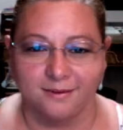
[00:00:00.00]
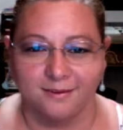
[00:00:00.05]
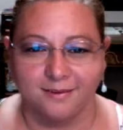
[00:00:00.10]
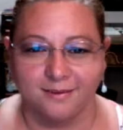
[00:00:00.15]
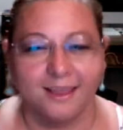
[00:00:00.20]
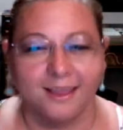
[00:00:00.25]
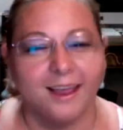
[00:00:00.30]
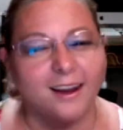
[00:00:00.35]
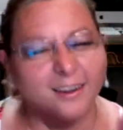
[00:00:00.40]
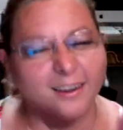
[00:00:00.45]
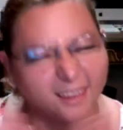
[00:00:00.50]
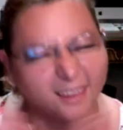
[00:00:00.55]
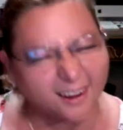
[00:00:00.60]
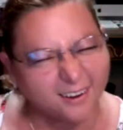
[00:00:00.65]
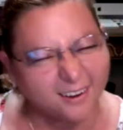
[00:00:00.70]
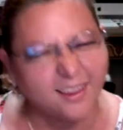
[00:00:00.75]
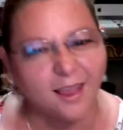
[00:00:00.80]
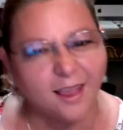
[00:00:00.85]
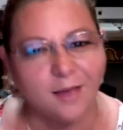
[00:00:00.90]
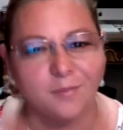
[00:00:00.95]
They are their
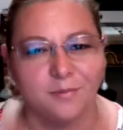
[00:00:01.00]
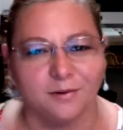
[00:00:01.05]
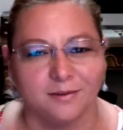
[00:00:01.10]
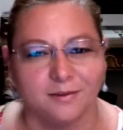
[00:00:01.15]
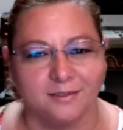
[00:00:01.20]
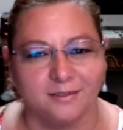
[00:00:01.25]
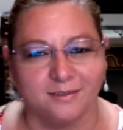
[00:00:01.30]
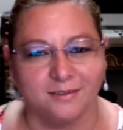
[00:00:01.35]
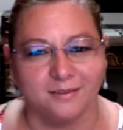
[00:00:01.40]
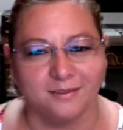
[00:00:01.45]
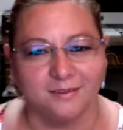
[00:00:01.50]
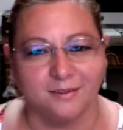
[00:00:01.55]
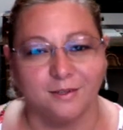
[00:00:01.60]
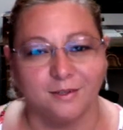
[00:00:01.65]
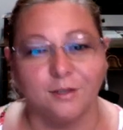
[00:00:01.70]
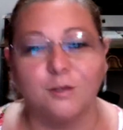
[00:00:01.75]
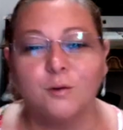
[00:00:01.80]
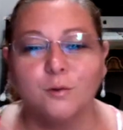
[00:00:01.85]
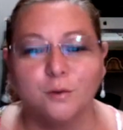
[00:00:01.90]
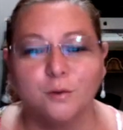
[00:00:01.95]
nightmares.
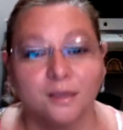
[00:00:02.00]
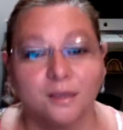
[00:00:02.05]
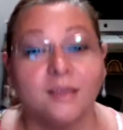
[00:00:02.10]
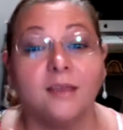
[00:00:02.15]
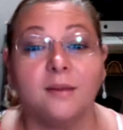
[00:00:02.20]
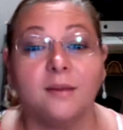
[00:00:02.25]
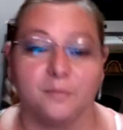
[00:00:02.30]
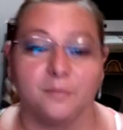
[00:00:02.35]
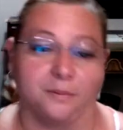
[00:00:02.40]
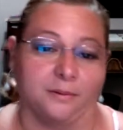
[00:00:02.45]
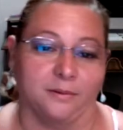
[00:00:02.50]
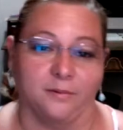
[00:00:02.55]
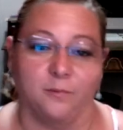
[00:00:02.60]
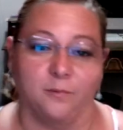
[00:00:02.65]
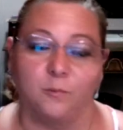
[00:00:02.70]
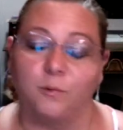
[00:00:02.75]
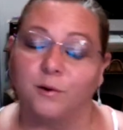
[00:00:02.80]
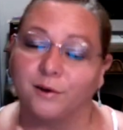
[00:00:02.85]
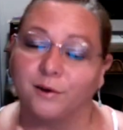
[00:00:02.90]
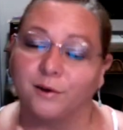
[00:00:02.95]
You keep
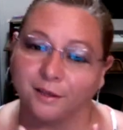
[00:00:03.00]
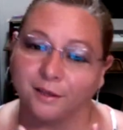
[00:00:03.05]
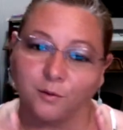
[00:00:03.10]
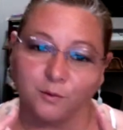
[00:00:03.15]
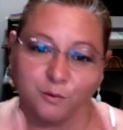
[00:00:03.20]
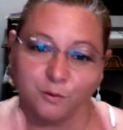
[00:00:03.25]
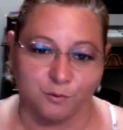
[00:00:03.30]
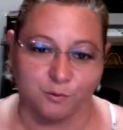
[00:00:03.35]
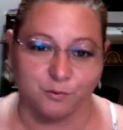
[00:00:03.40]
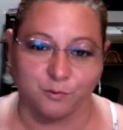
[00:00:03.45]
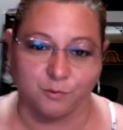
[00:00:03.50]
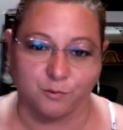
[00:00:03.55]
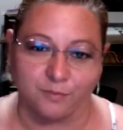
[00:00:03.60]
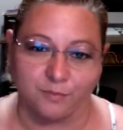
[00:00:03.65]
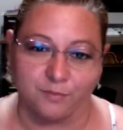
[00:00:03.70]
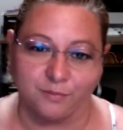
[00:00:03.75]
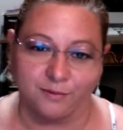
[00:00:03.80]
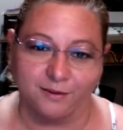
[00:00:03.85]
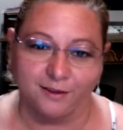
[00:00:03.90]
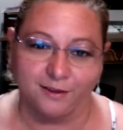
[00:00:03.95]
working on your dream.
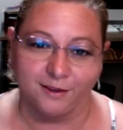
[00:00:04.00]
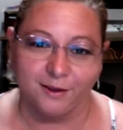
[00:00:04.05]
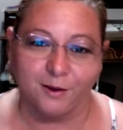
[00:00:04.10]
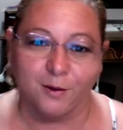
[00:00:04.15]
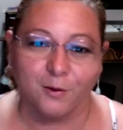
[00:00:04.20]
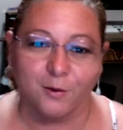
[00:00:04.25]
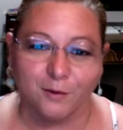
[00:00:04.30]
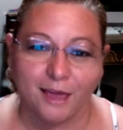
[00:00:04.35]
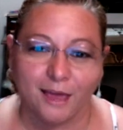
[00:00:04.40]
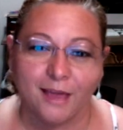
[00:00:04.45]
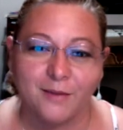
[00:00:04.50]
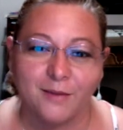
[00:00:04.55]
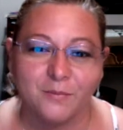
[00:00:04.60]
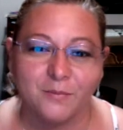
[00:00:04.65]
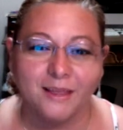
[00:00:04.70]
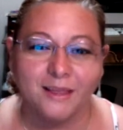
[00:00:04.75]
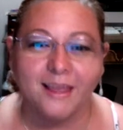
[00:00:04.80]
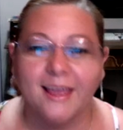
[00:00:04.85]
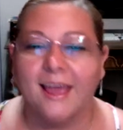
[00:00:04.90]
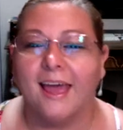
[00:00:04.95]
Okay?
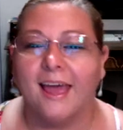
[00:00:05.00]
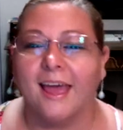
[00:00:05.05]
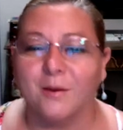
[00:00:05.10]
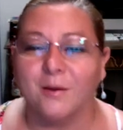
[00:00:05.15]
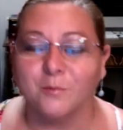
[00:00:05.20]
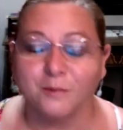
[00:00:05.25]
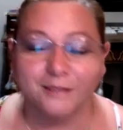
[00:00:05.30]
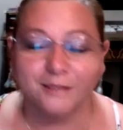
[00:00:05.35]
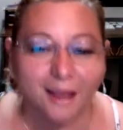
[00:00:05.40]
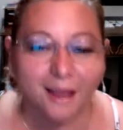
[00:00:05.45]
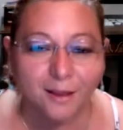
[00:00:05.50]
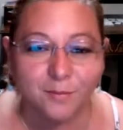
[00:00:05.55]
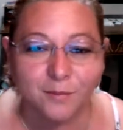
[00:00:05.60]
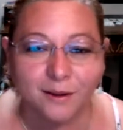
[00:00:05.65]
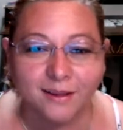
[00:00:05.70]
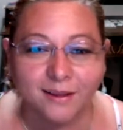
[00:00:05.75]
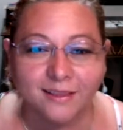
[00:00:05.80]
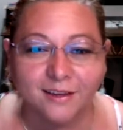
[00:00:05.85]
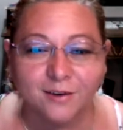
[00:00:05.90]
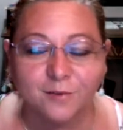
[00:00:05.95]
And with that,
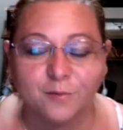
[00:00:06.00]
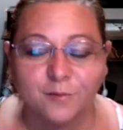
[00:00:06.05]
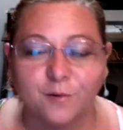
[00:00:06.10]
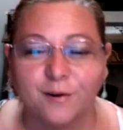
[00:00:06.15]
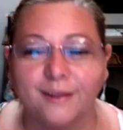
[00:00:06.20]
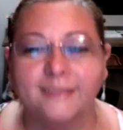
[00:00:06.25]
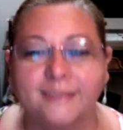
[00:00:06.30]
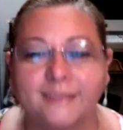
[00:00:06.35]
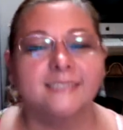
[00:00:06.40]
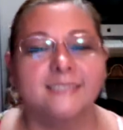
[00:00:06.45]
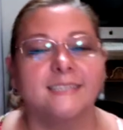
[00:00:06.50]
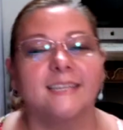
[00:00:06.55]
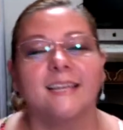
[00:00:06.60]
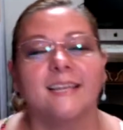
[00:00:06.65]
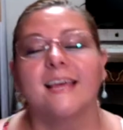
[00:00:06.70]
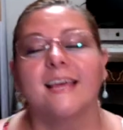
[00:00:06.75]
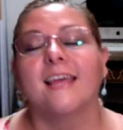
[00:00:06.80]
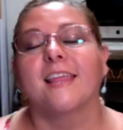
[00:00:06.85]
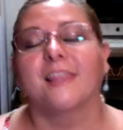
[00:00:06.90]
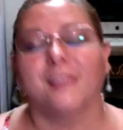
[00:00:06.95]
my dear friends,
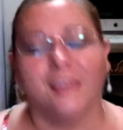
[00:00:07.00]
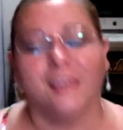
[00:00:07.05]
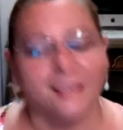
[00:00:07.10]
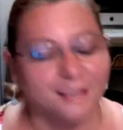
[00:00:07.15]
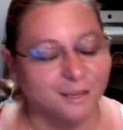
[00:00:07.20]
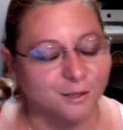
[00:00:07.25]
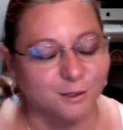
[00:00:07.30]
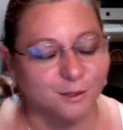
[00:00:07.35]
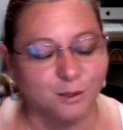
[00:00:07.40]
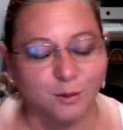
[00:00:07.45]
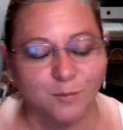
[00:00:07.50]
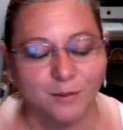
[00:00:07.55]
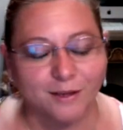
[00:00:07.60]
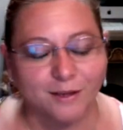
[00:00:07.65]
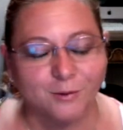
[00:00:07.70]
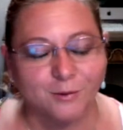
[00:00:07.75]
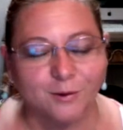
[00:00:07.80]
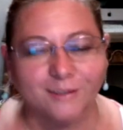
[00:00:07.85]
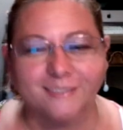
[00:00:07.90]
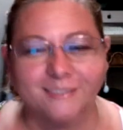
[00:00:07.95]
thank you so
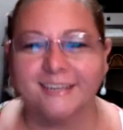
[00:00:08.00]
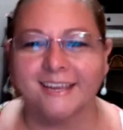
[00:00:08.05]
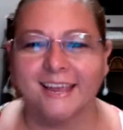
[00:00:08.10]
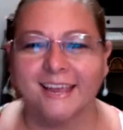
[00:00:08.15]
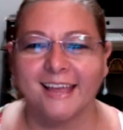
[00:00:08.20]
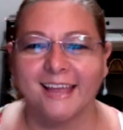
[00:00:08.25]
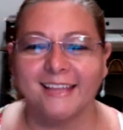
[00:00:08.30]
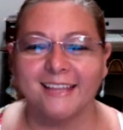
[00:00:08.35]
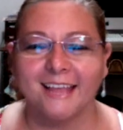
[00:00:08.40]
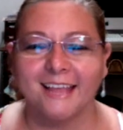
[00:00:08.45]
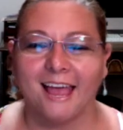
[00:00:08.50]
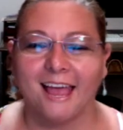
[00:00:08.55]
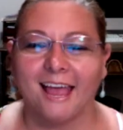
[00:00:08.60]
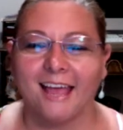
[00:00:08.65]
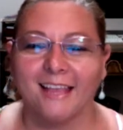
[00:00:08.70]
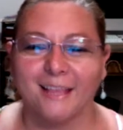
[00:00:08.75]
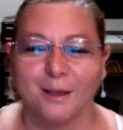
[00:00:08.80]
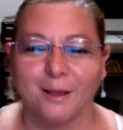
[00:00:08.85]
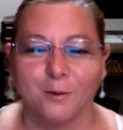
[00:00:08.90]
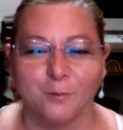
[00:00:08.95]
much once again.
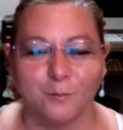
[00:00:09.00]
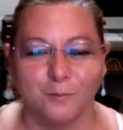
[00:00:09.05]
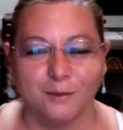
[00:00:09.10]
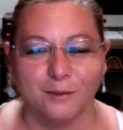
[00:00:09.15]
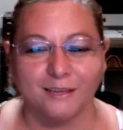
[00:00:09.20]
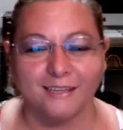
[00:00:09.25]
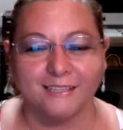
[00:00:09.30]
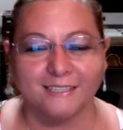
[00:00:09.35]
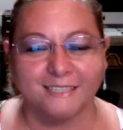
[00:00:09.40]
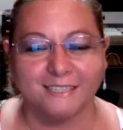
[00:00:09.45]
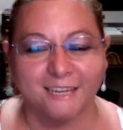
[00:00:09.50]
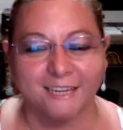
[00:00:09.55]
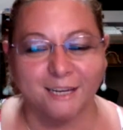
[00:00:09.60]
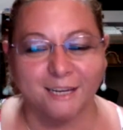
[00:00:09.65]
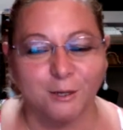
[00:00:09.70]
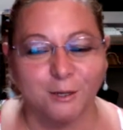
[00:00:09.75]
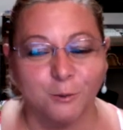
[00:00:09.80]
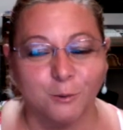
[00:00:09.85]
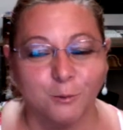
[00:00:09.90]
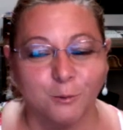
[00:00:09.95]
And I will be
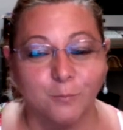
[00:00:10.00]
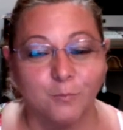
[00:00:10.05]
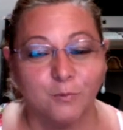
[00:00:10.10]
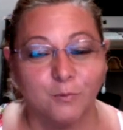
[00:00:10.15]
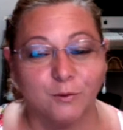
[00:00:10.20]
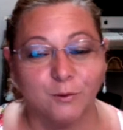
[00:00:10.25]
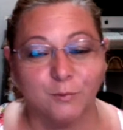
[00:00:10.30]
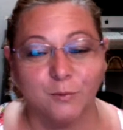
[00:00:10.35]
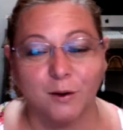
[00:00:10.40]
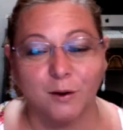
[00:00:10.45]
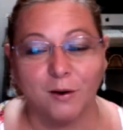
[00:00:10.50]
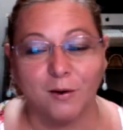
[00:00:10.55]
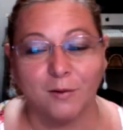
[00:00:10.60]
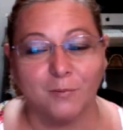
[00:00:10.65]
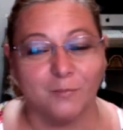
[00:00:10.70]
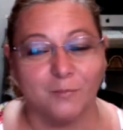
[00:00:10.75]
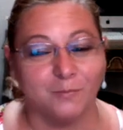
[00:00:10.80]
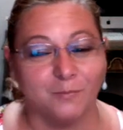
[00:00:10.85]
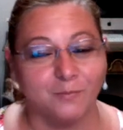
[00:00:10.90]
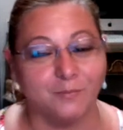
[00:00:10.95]
seeing you tomorrow.
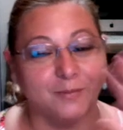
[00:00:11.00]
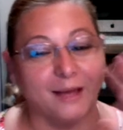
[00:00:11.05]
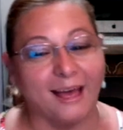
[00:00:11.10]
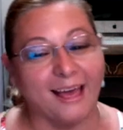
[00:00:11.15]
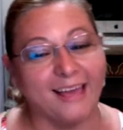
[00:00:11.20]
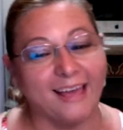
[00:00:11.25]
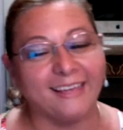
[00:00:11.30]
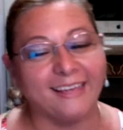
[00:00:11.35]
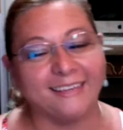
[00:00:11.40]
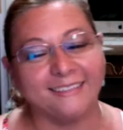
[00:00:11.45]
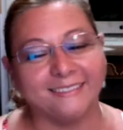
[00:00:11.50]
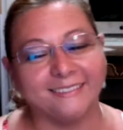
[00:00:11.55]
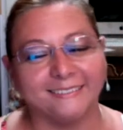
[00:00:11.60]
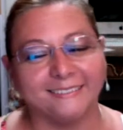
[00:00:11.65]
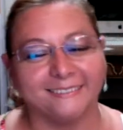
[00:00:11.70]
Bye.